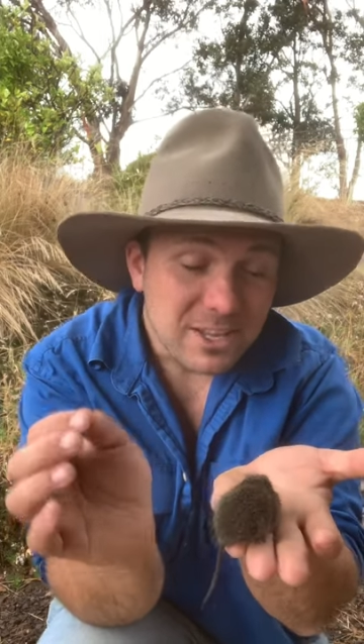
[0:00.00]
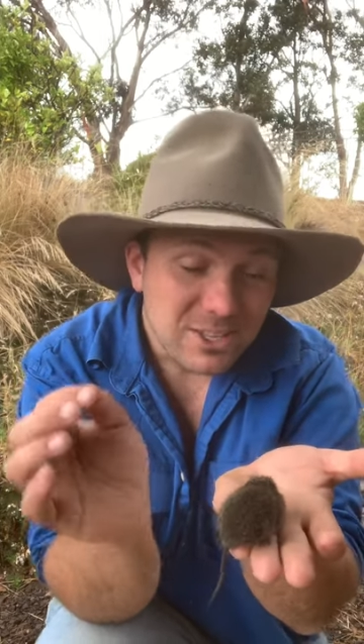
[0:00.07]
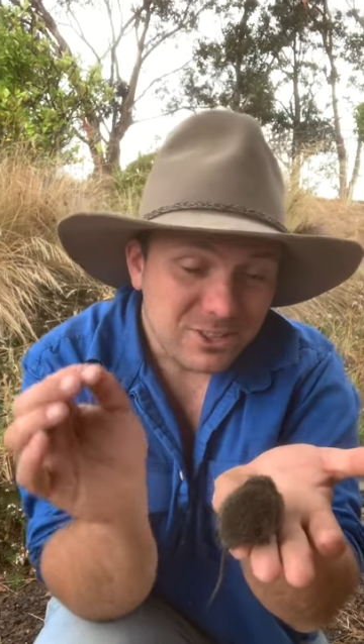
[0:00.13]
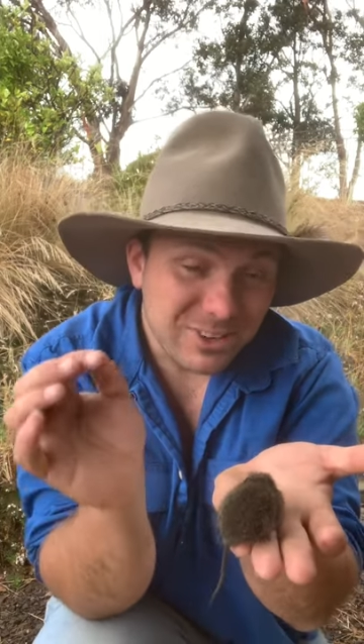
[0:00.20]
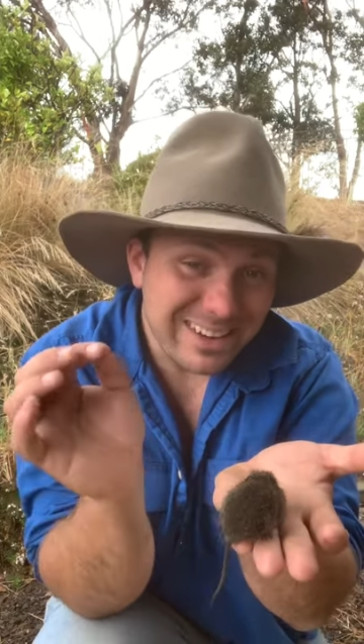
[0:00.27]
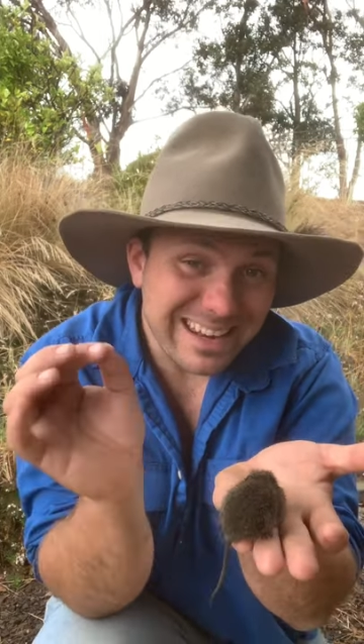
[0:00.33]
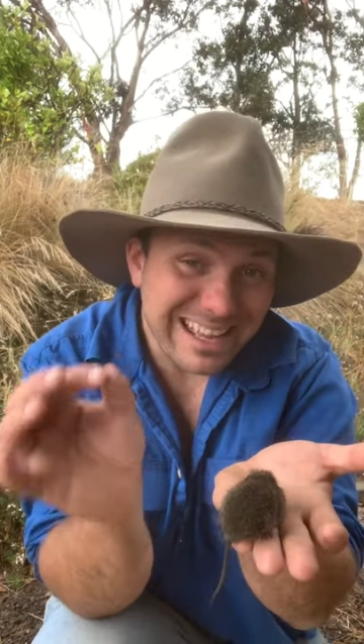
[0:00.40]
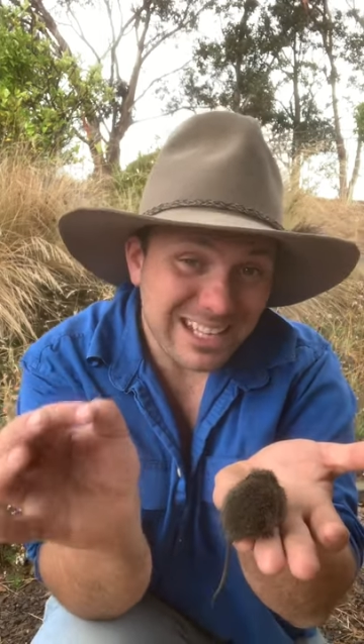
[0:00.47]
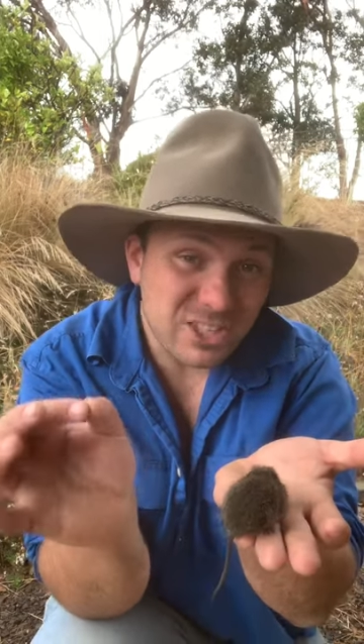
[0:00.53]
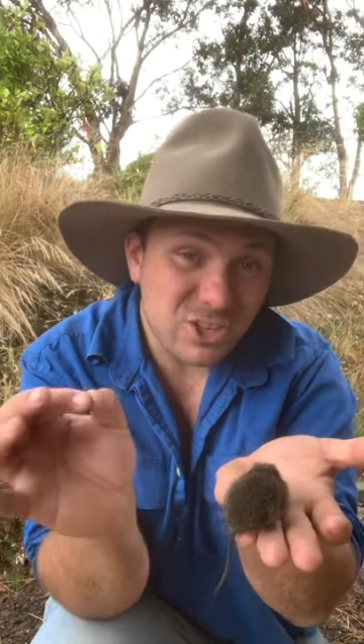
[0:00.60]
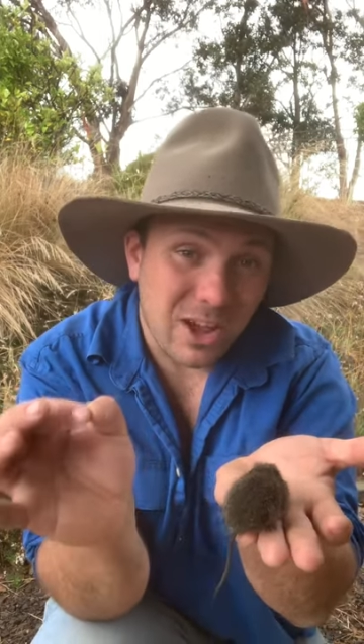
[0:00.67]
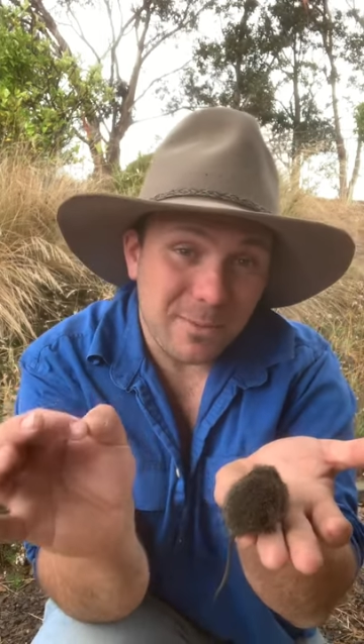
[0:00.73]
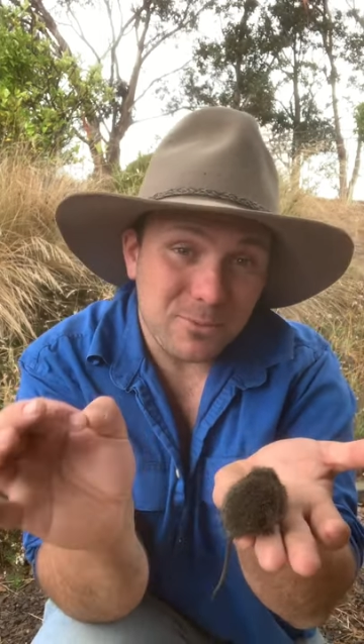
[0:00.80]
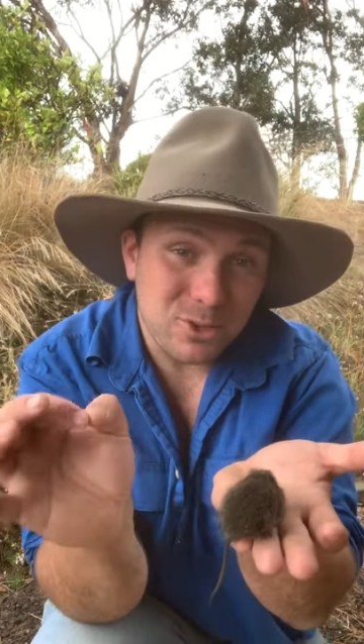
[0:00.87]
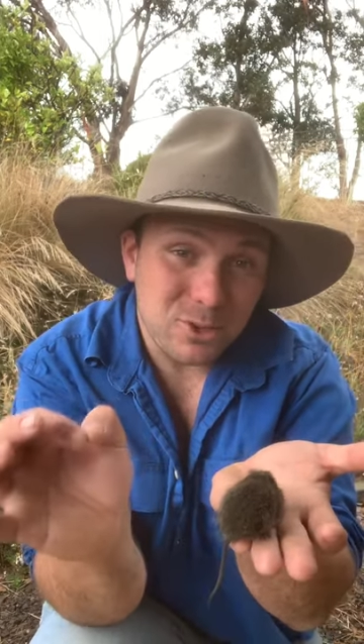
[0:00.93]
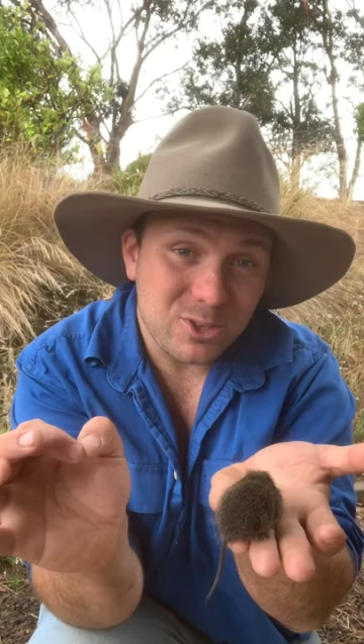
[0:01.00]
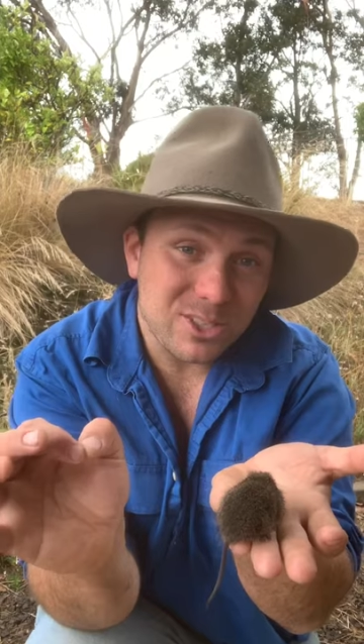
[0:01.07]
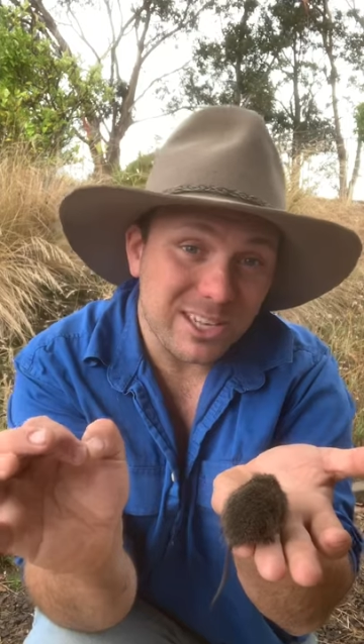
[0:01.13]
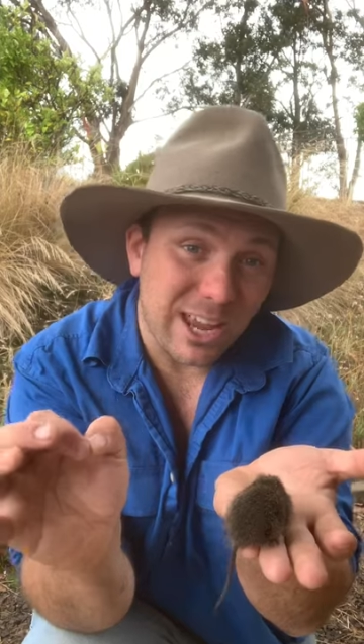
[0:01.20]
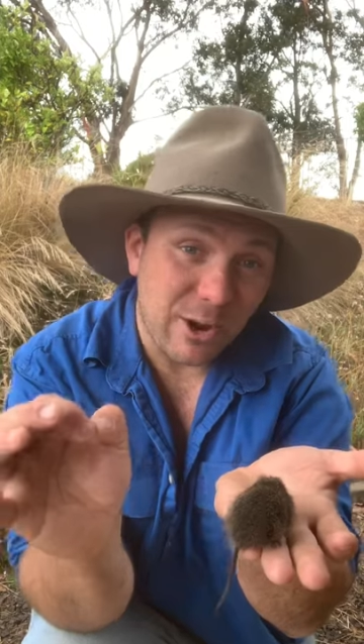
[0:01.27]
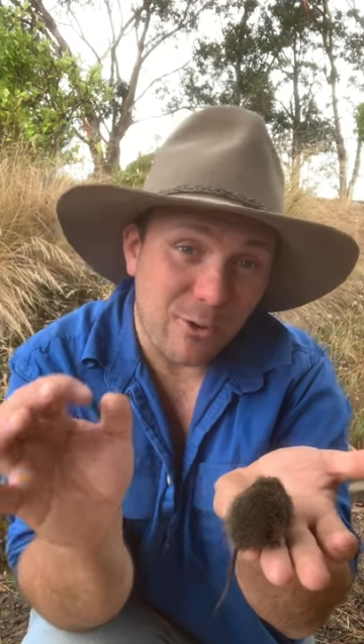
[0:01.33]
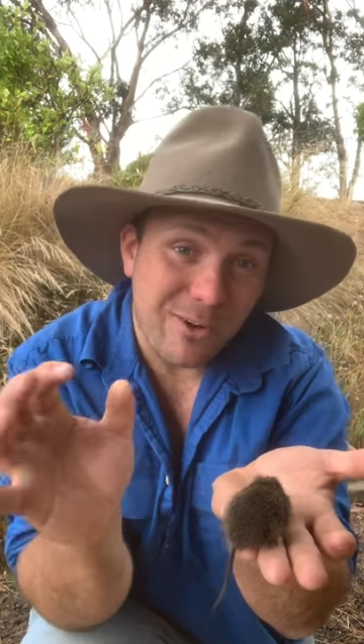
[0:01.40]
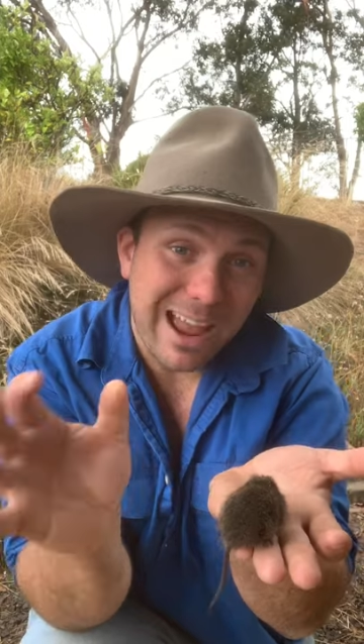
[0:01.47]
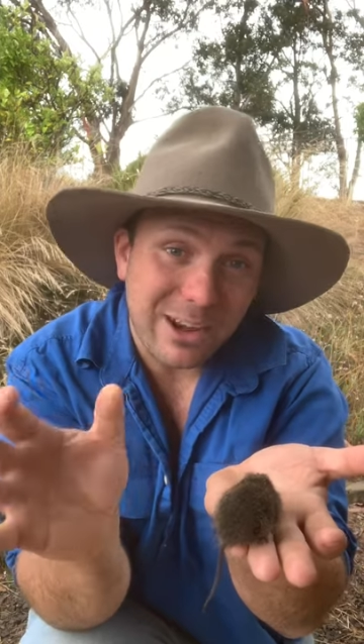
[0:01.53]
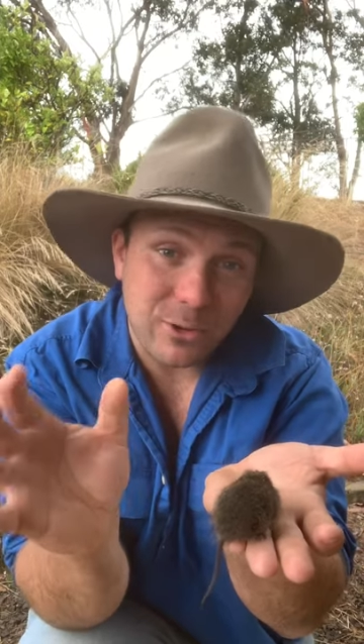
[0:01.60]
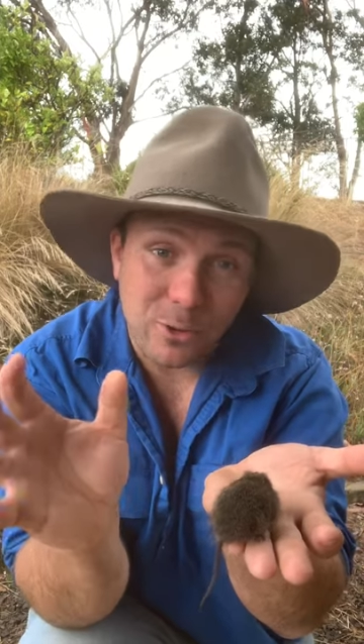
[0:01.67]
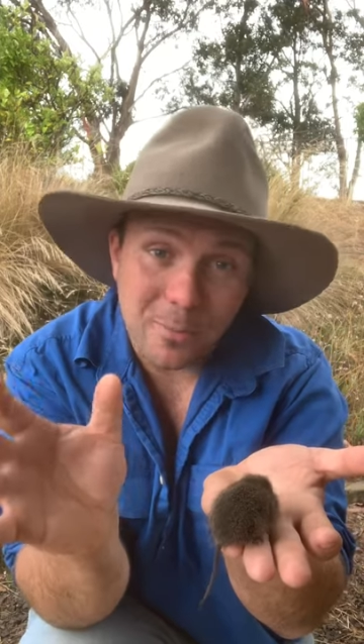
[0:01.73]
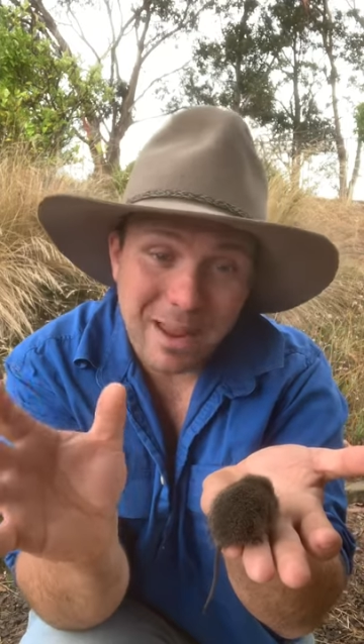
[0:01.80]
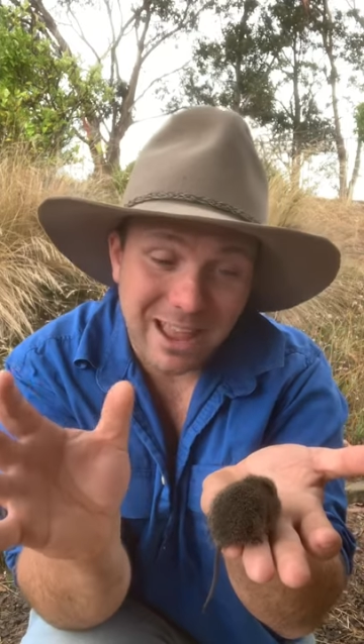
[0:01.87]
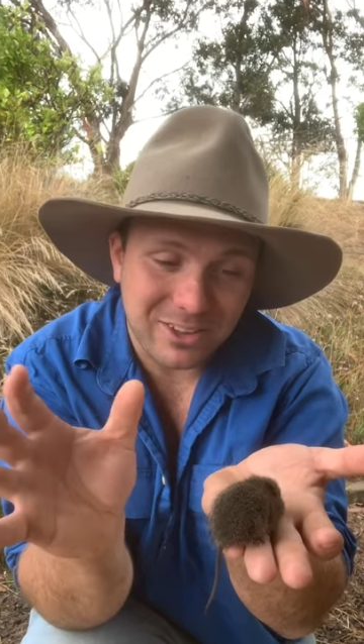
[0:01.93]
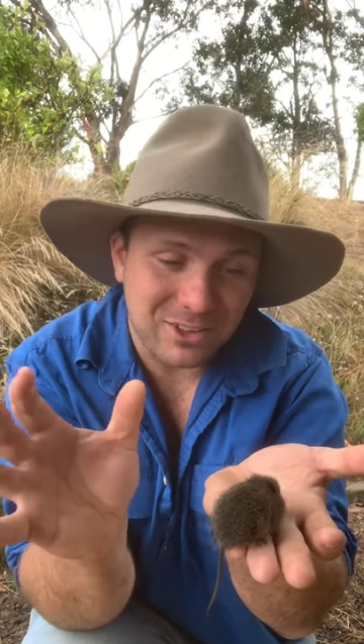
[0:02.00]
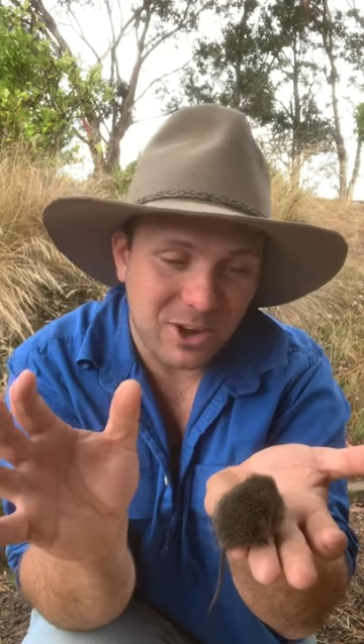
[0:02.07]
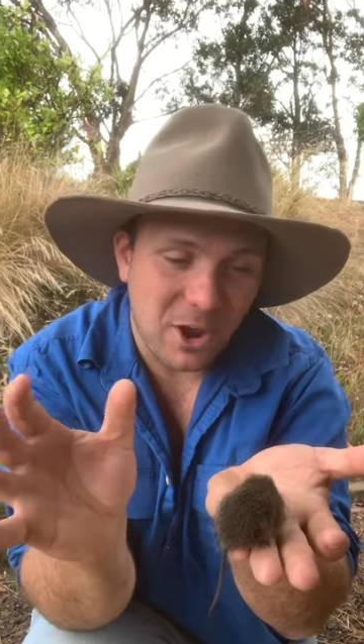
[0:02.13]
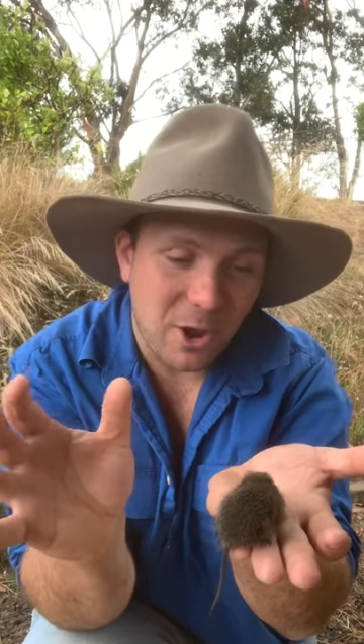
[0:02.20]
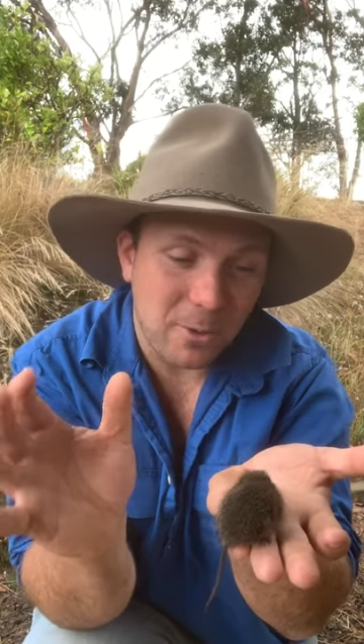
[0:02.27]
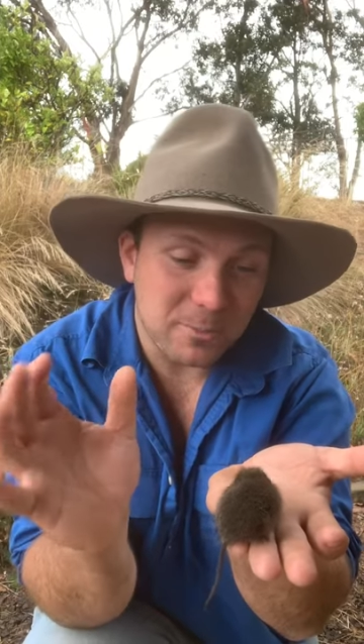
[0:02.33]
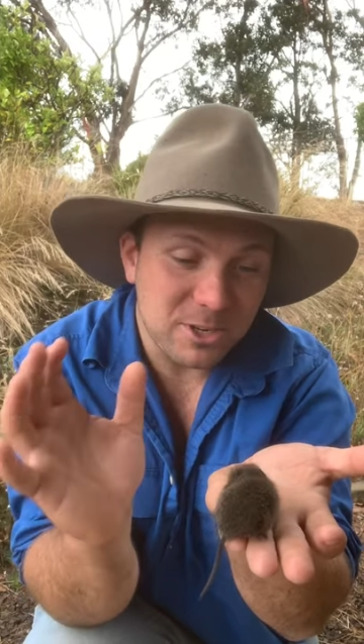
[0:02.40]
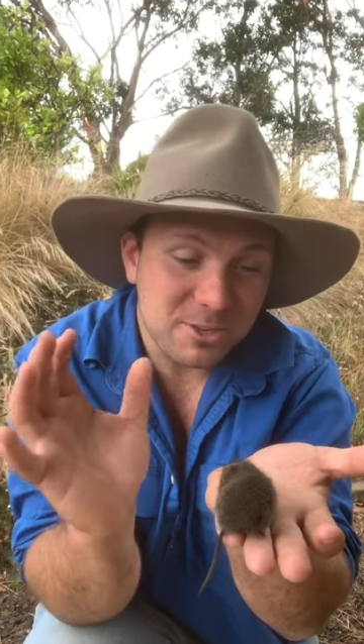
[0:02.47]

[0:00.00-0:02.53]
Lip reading: So next time you see a rat or a mouse at home,